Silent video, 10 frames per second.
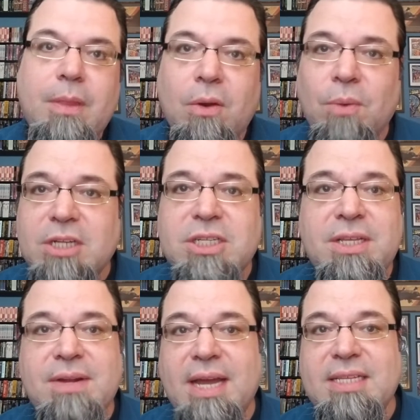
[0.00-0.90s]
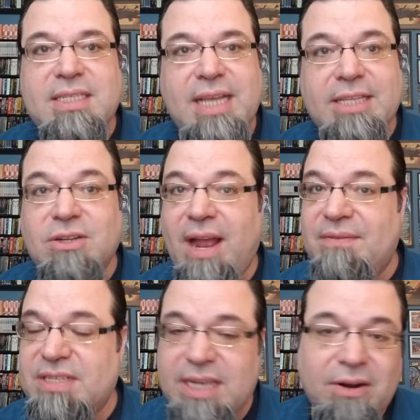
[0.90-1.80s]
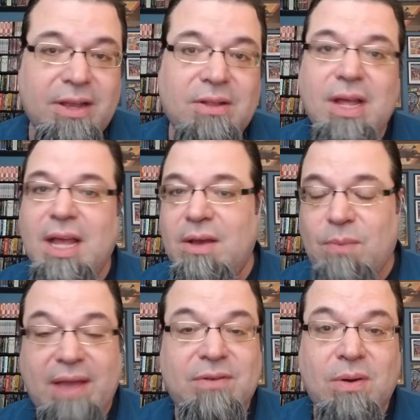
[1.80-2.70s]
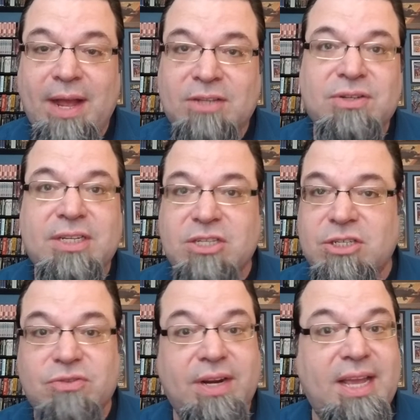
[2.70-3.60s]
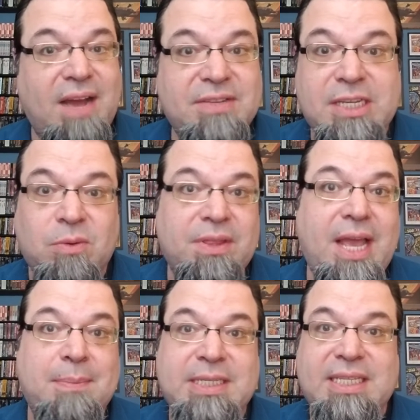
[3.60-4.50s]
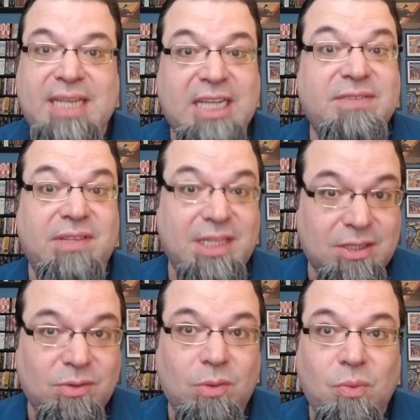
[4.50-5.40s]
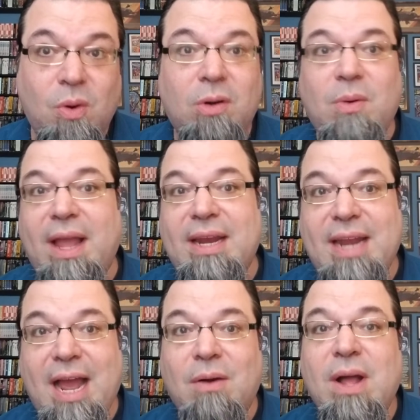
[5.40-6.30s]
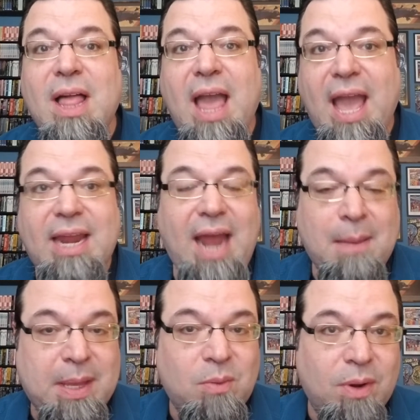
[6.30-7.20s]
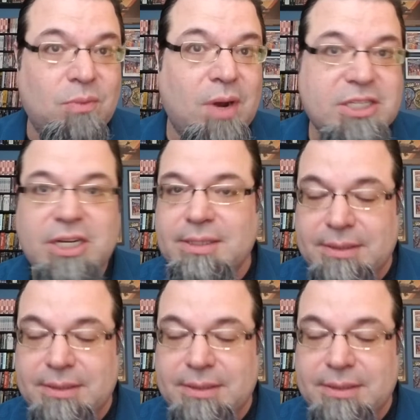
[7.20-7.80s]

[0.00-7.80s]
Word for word: Russia and the United States are adversarial. We have no extradition treaty. Obviously, we're on the opposite sides of a literal war right now. And I mean, when Russia